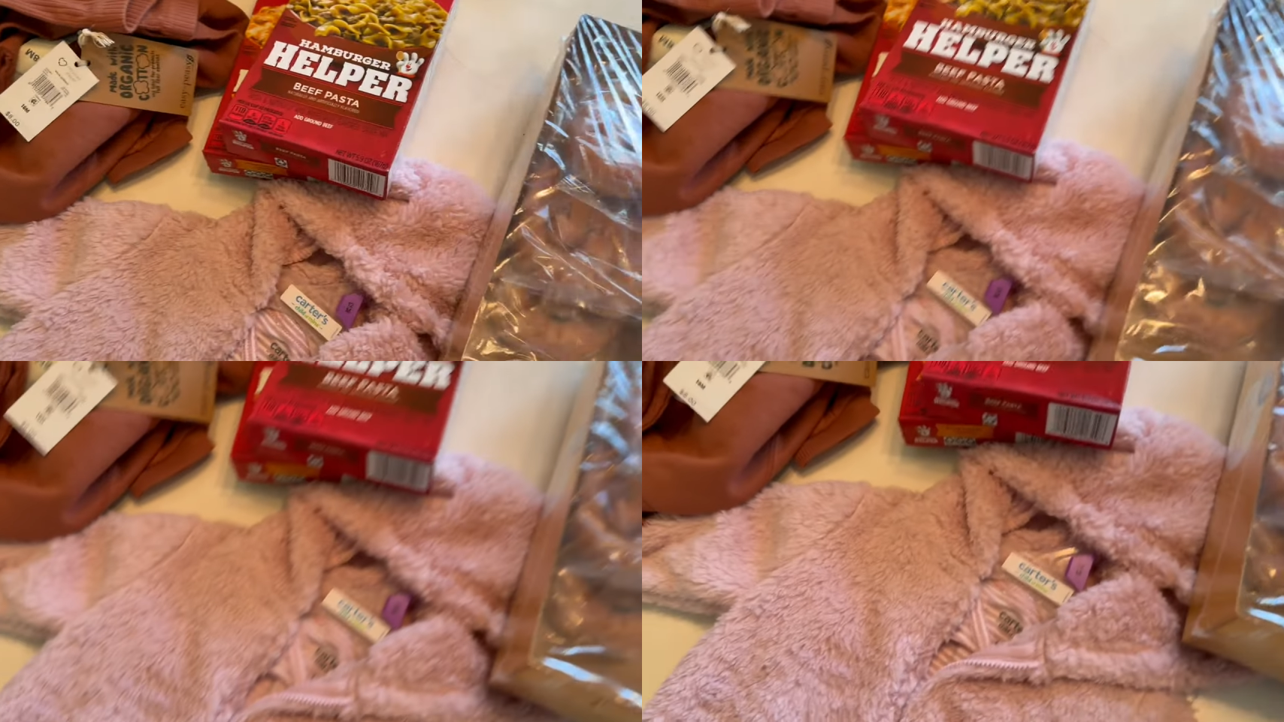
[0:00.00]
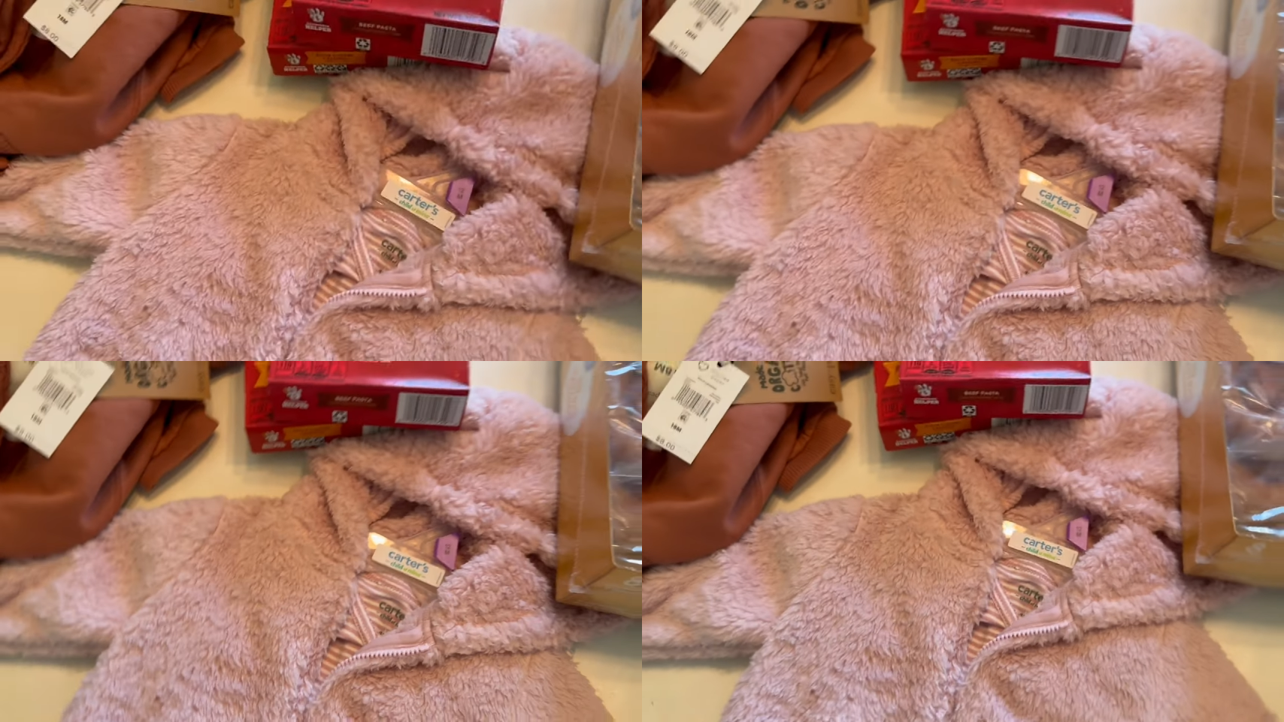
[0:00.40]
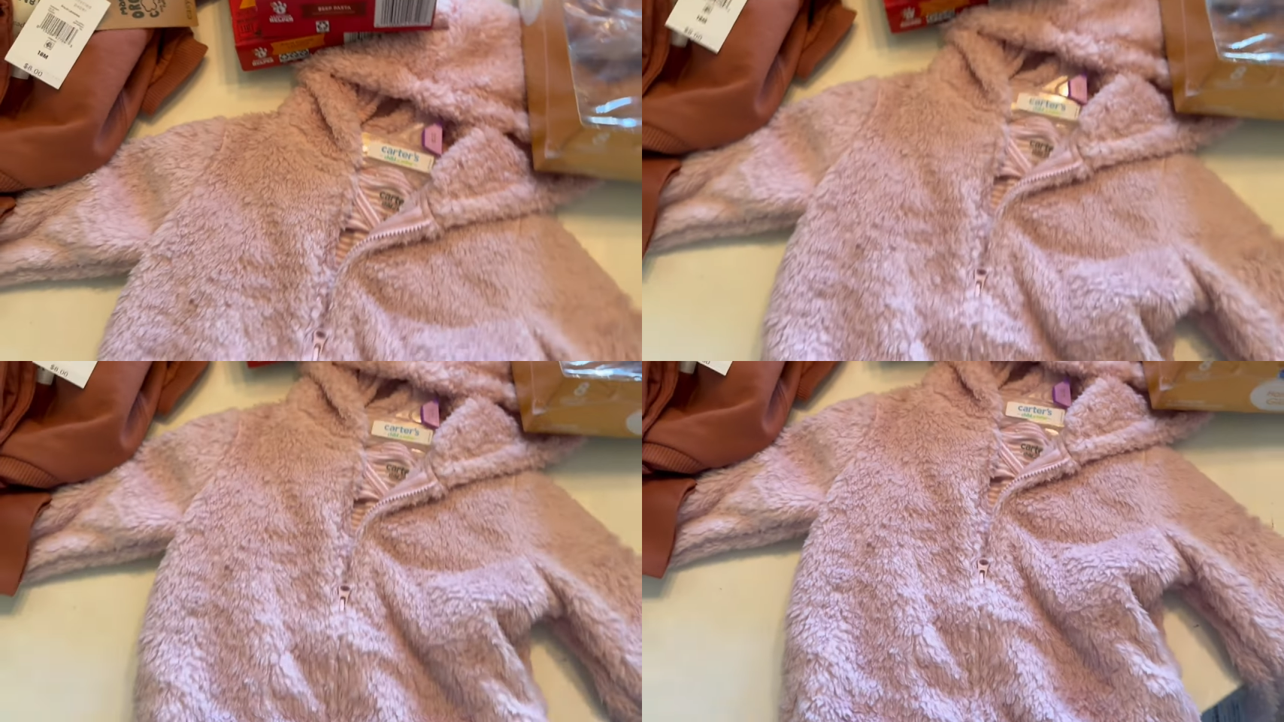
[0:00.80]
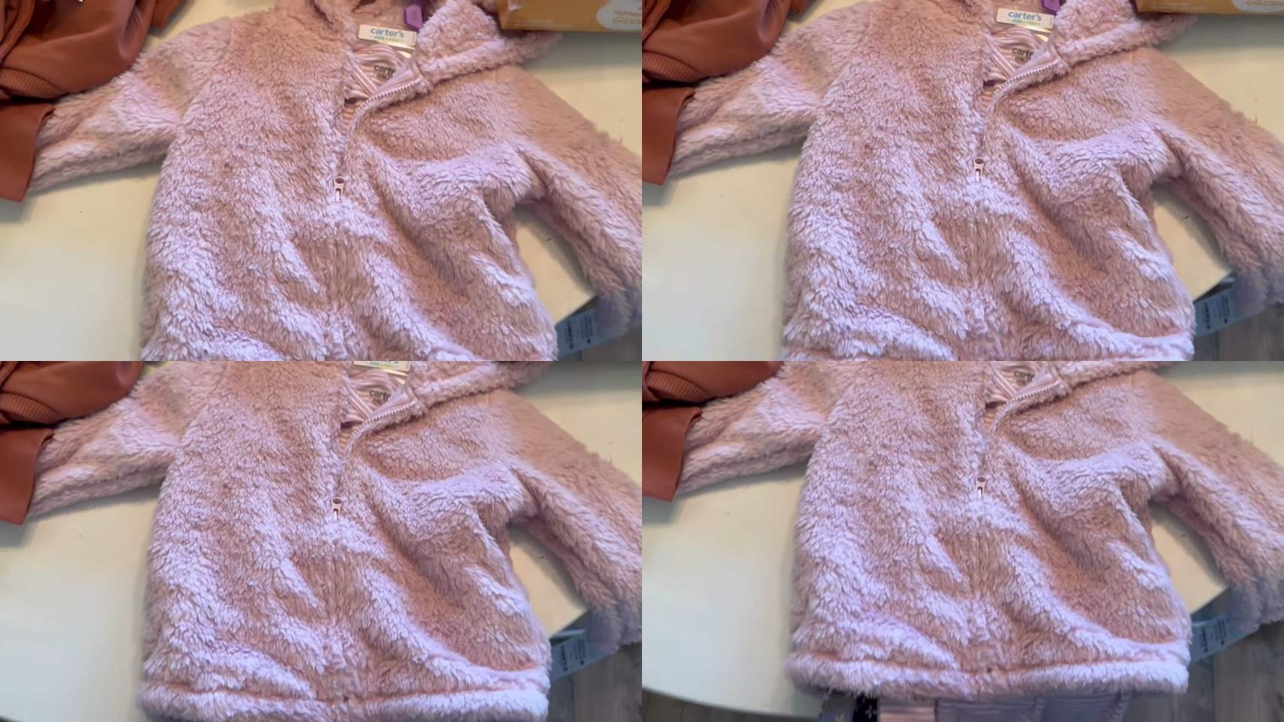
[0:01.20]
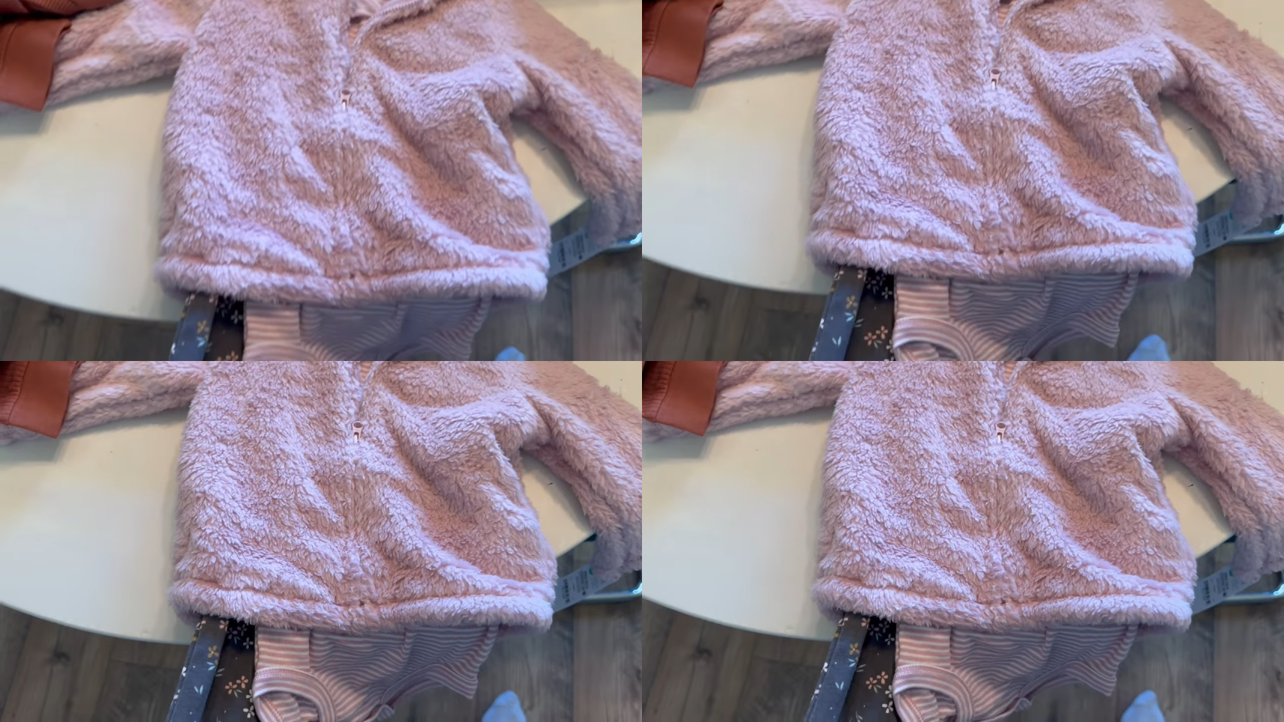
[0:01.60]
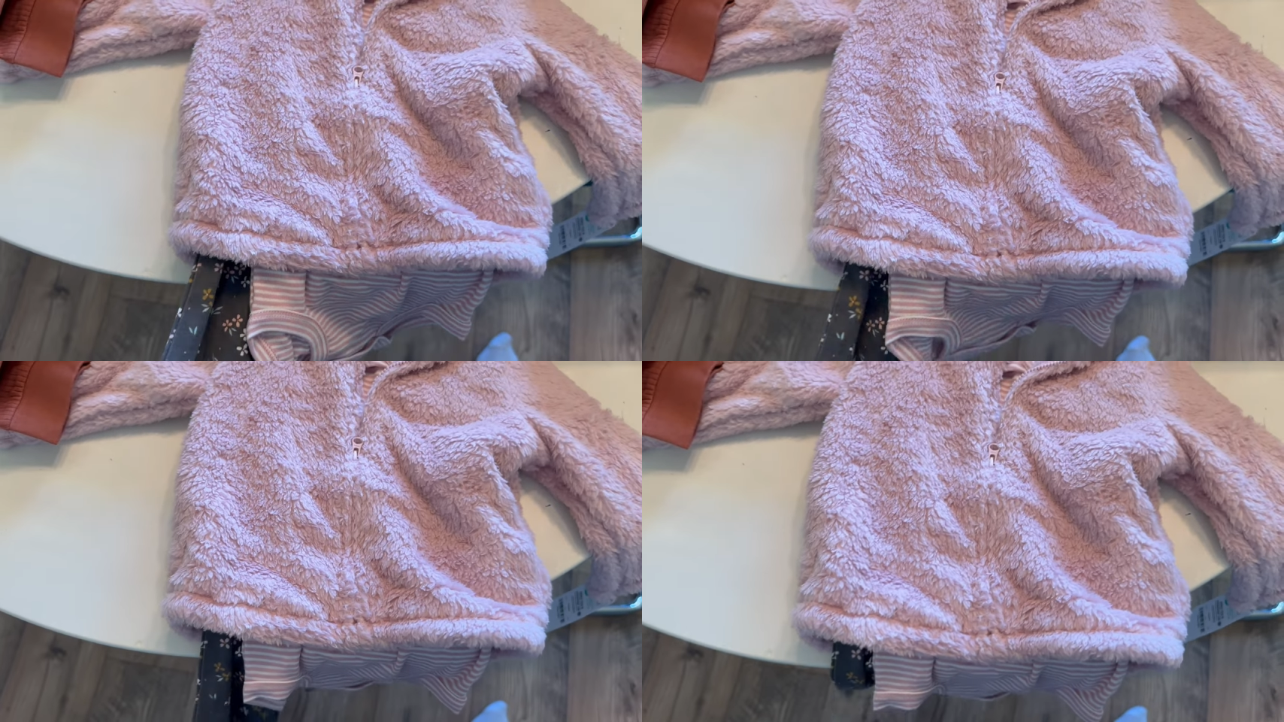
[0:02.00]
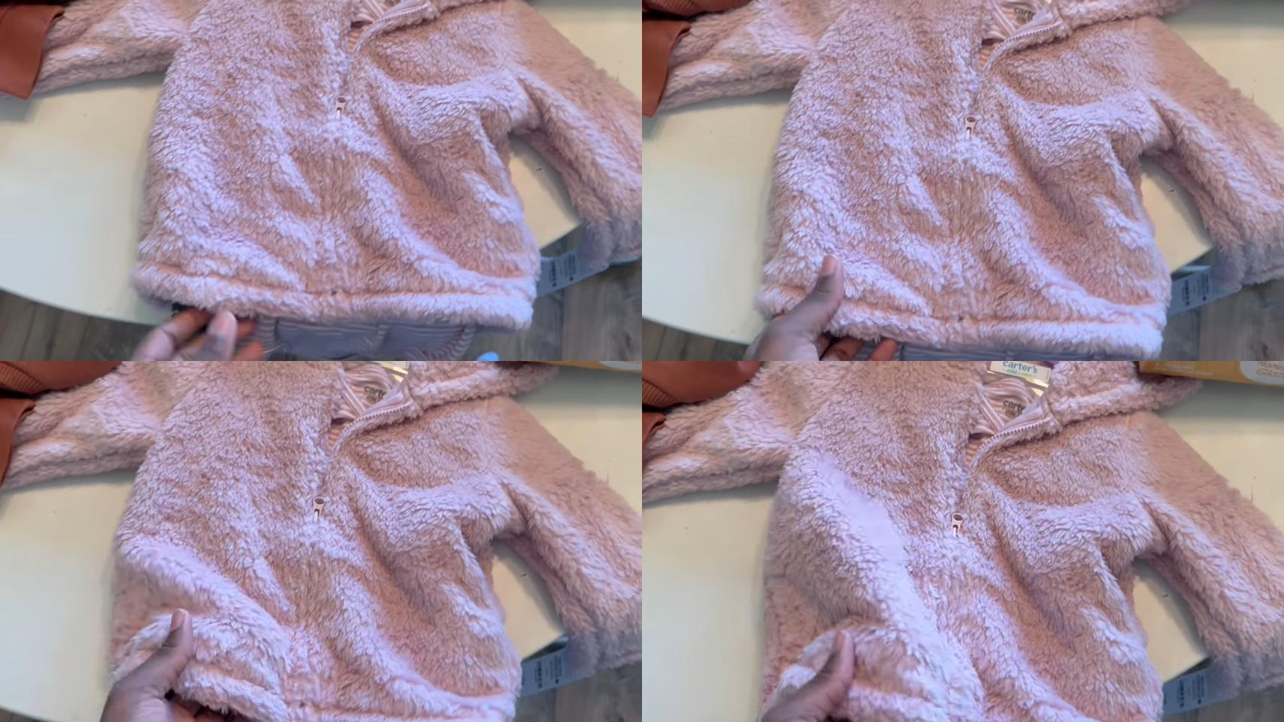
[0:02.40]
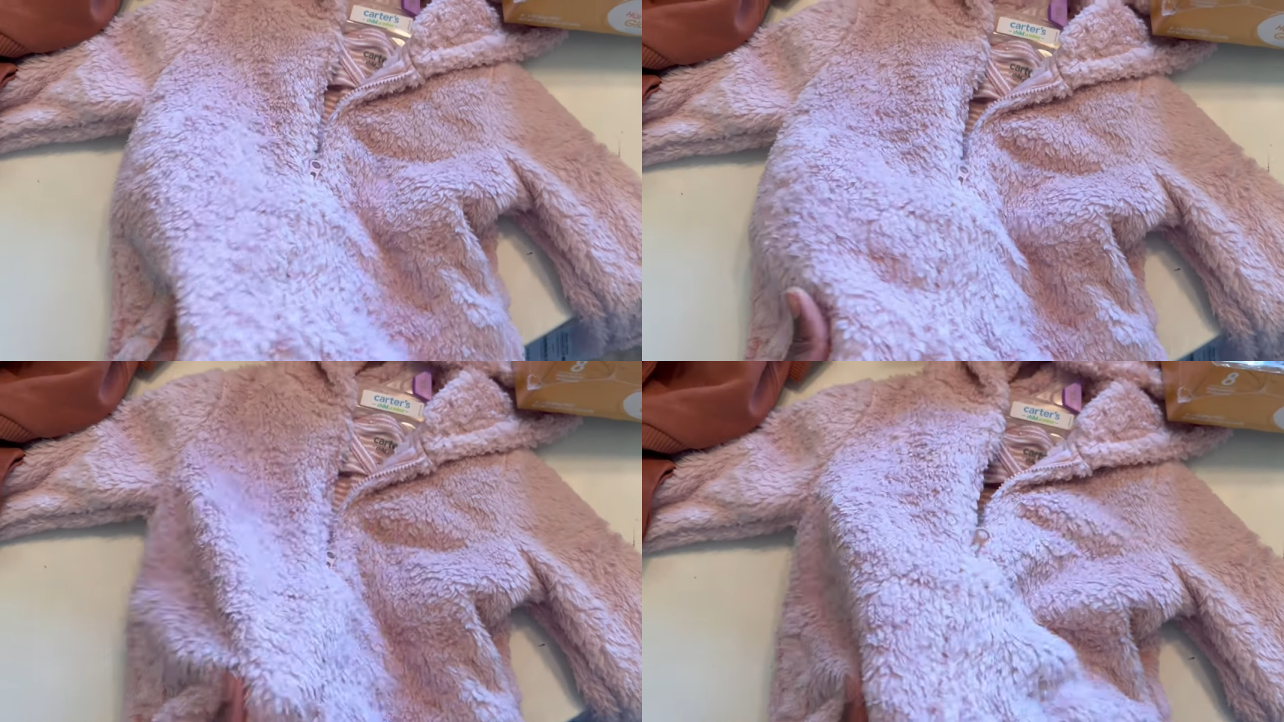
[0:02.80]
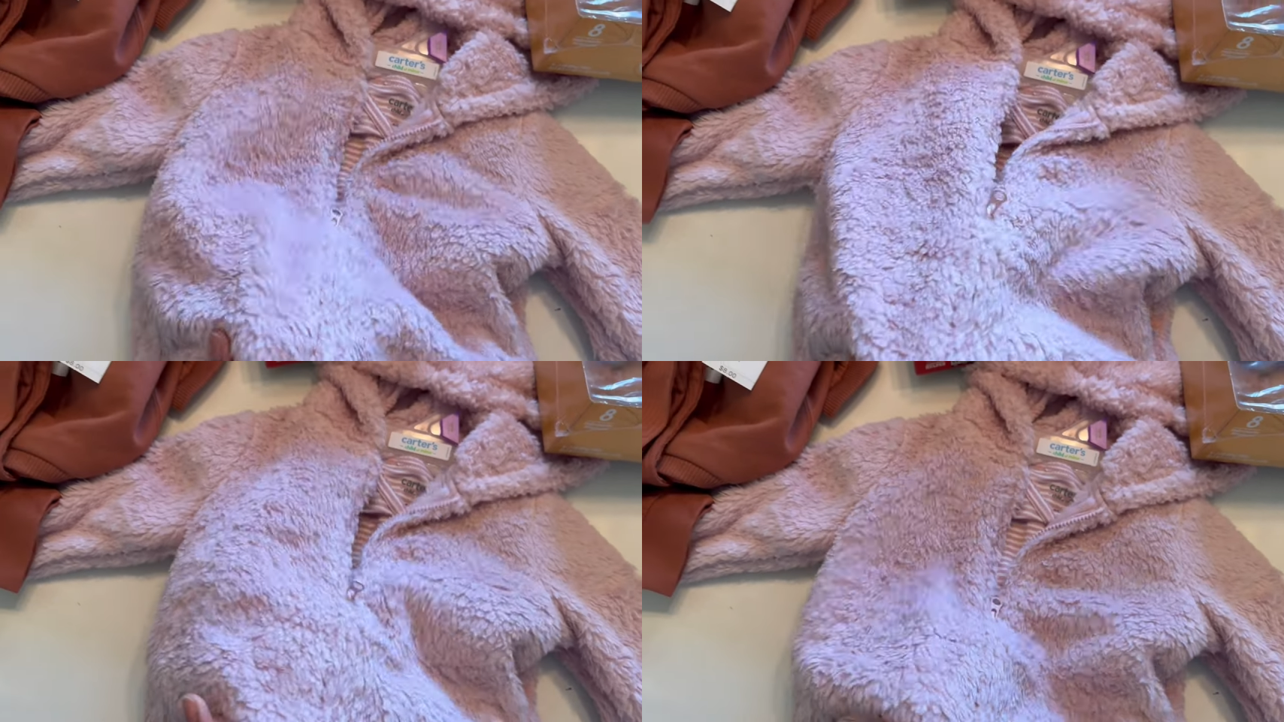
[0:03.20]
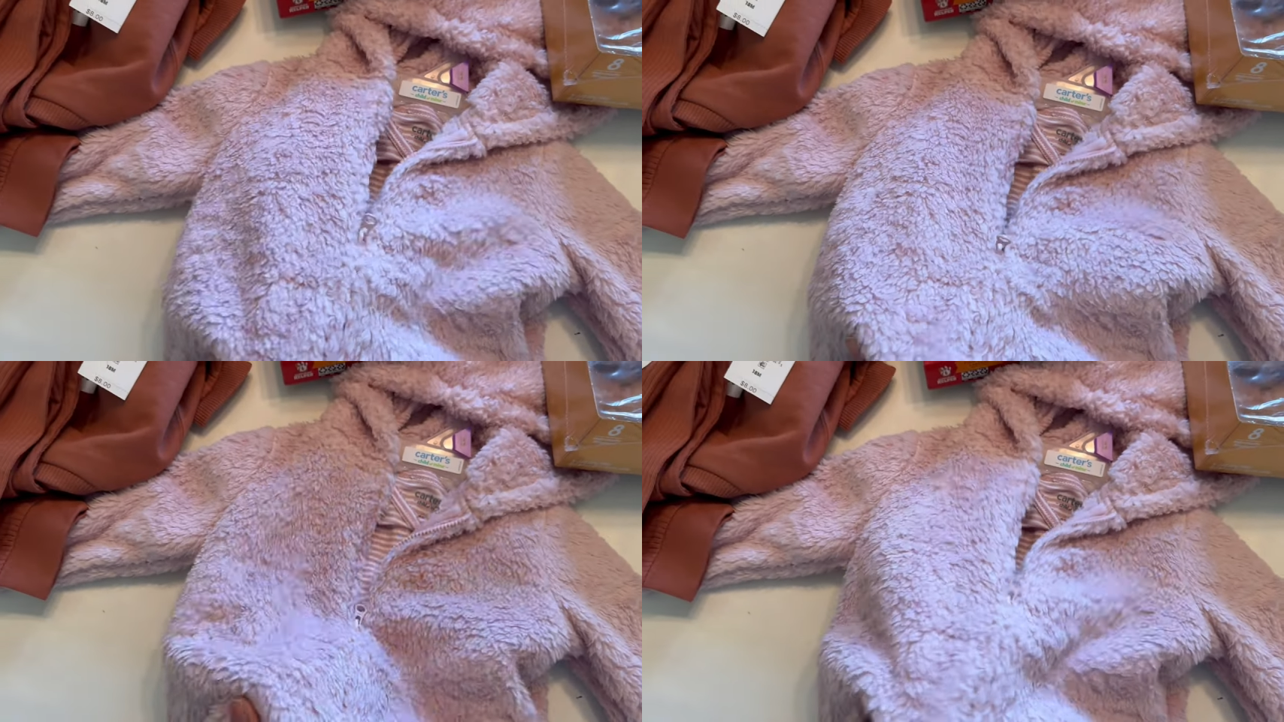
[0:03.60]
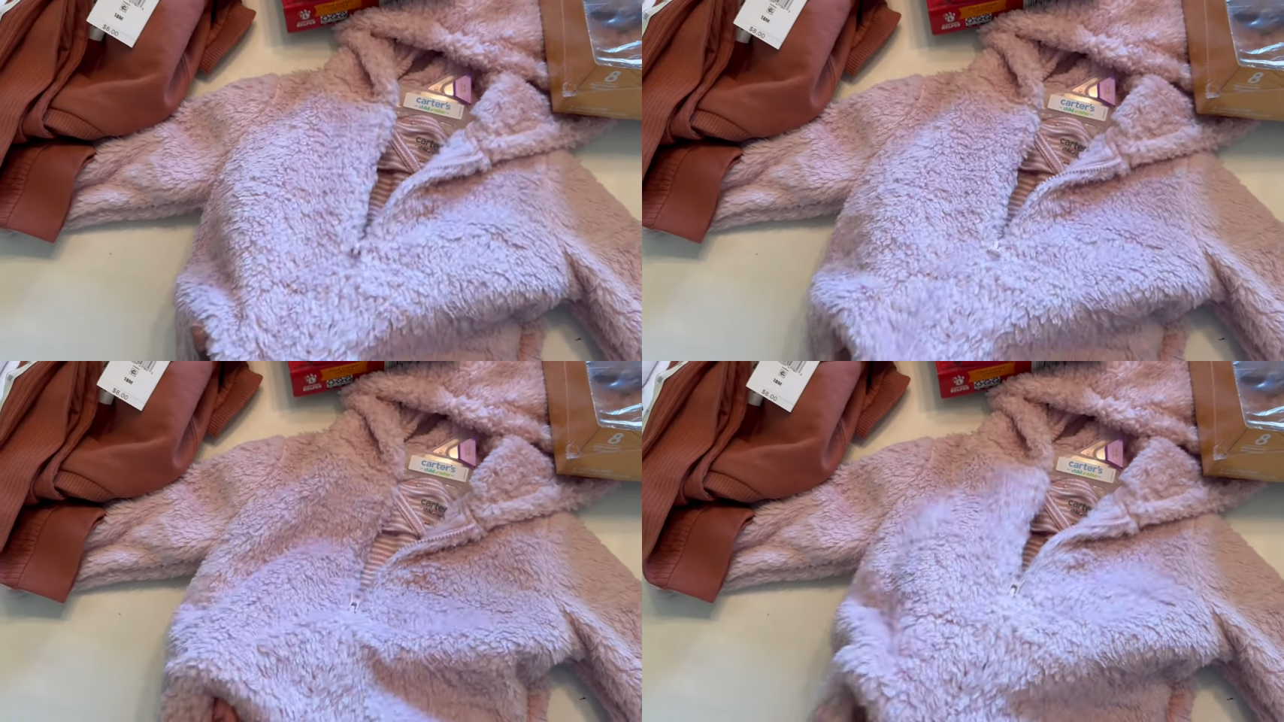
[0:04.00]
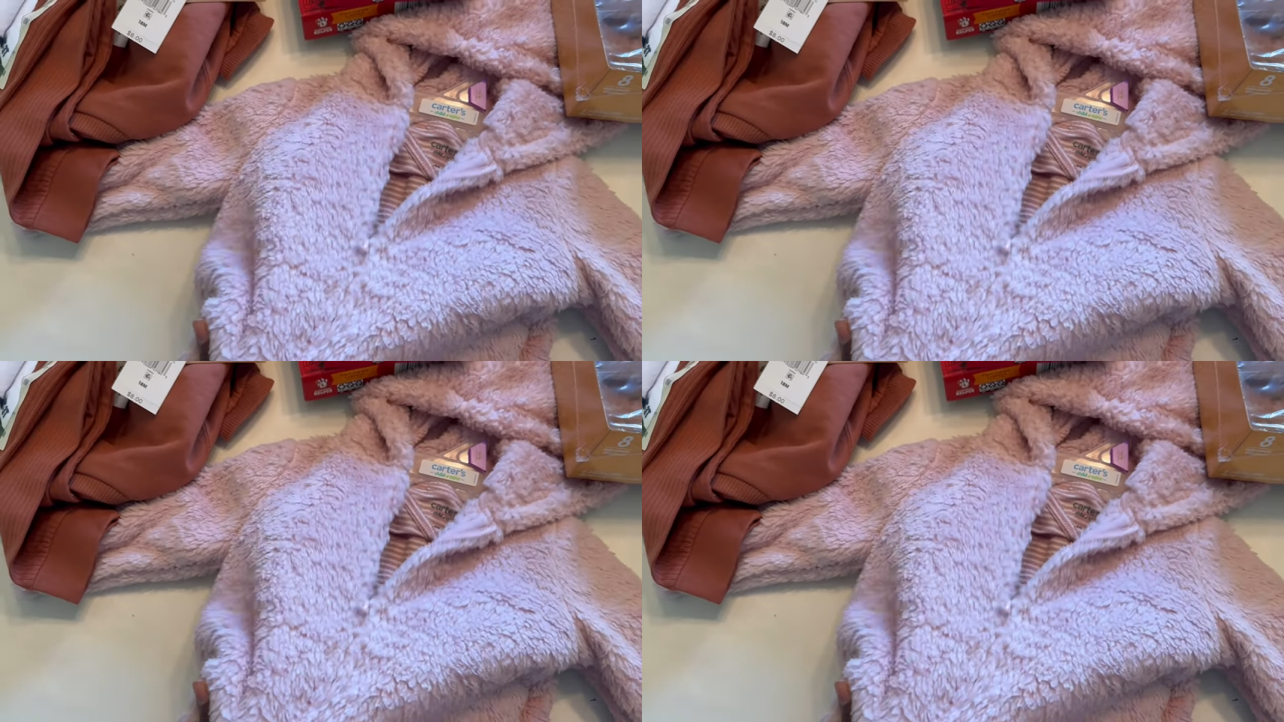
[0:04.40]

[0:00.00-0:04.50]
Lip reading: Nobody's mouth can be seen.